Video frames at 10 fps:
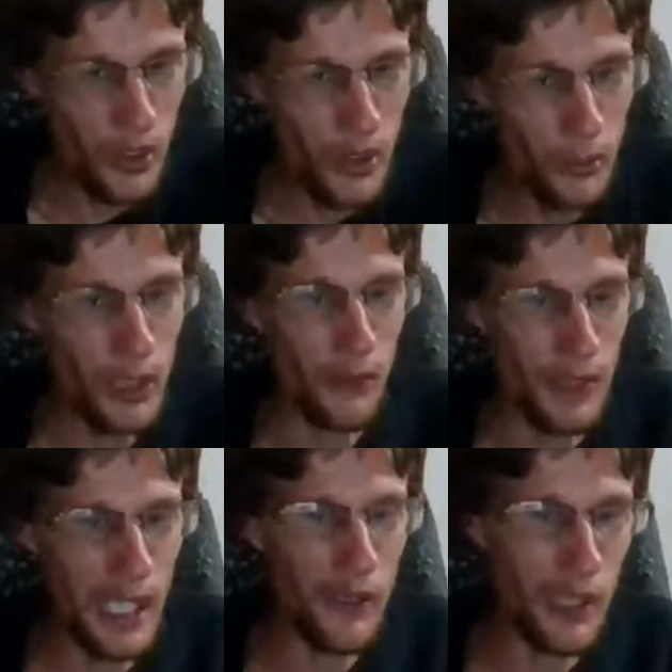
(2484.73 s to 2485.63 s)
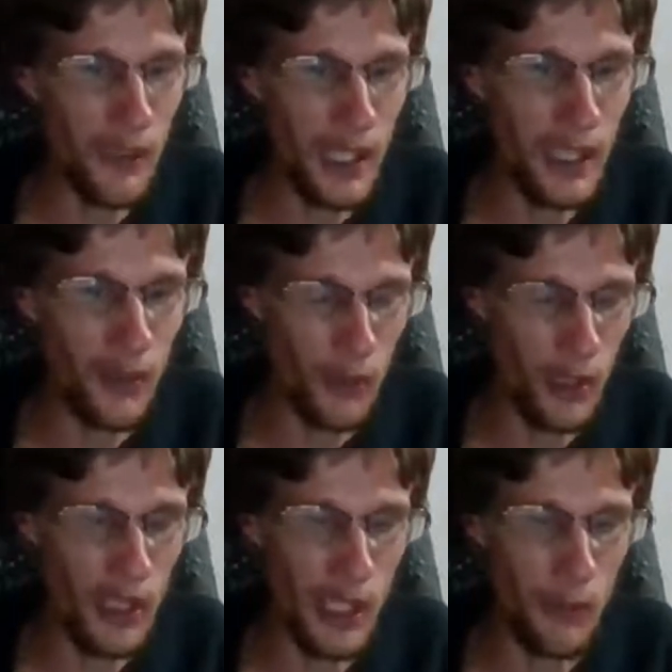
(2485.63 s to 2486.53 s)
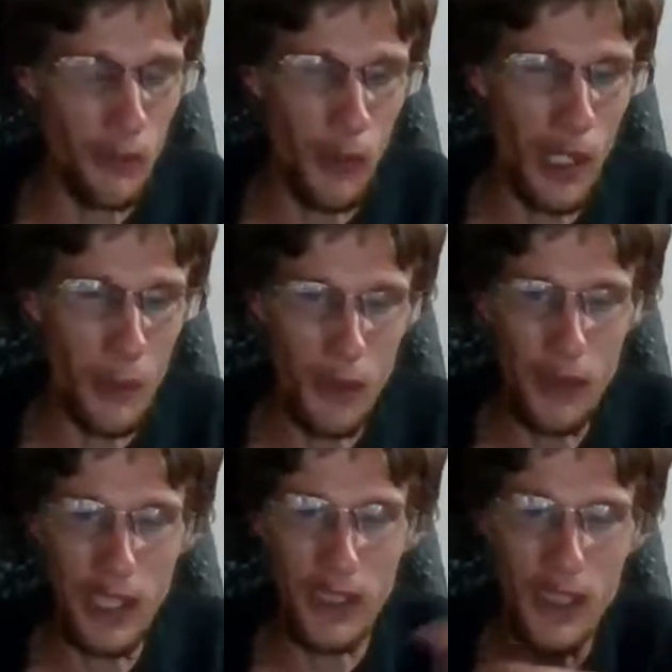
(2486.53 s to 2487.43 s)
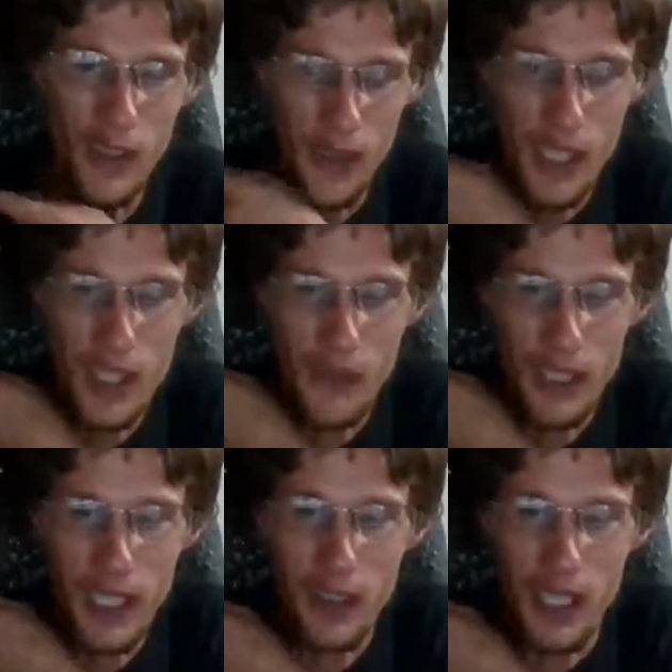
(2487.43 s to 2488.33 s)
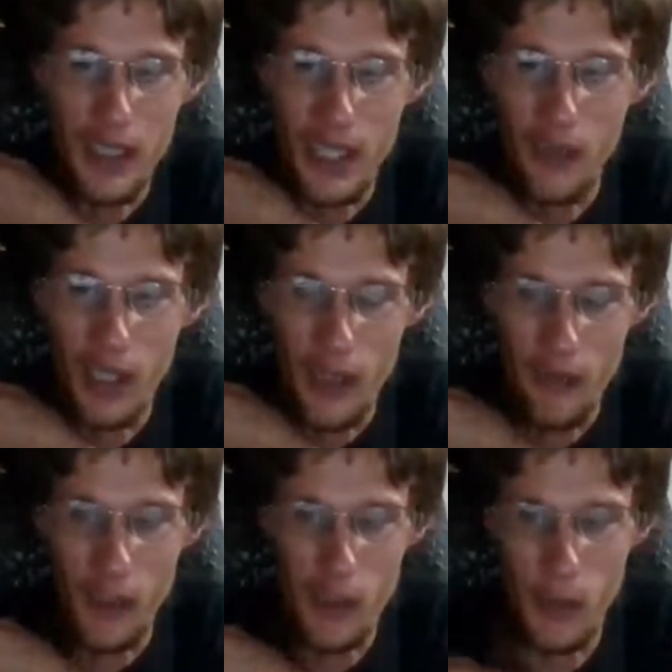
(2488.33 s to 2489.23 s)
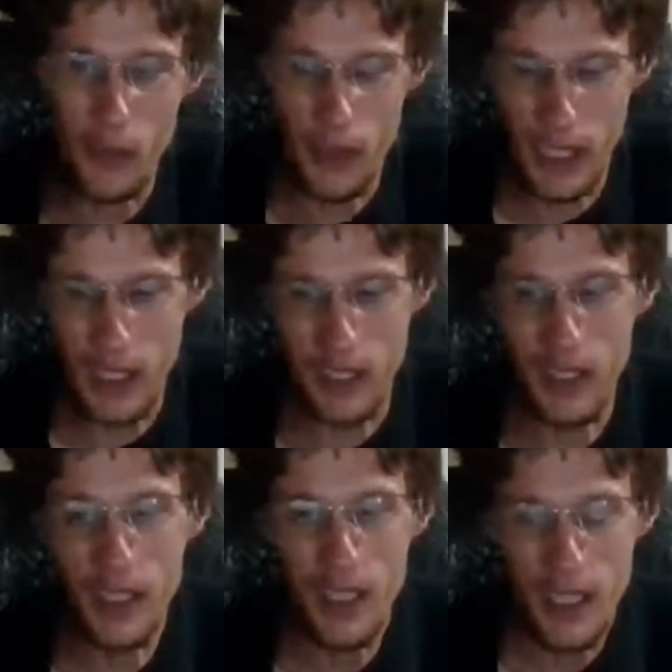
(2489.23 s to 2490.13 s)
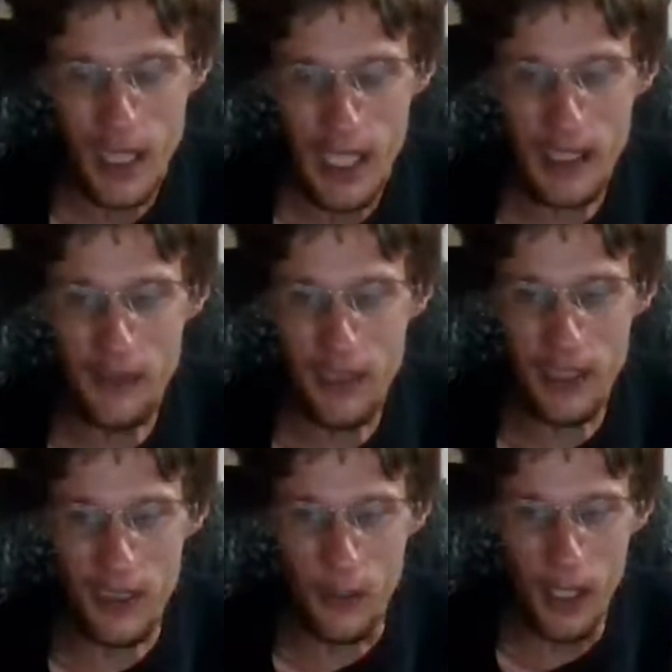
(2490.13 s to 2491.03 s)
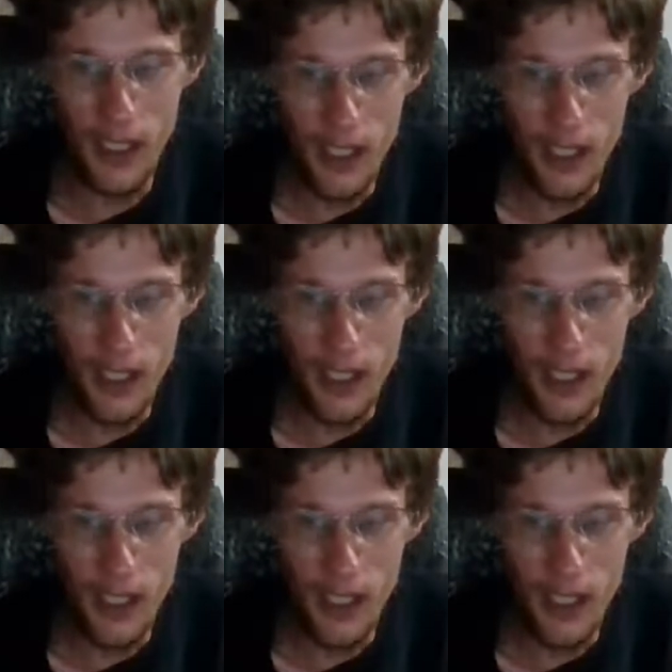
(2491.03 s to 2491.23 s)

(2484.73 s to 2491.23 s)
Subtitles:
Well, that one over there was done before I moved in. These over here I done when I first moved in and had to fix them.